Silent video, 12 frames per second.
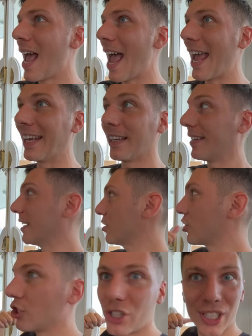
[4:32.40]
and they're
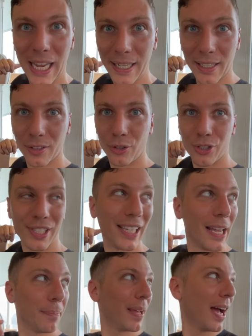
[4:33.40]
so stunning. Do you see
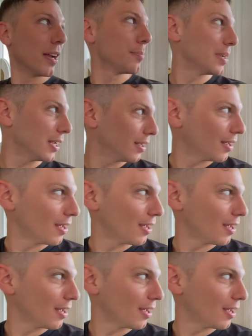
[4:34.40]
them behind me?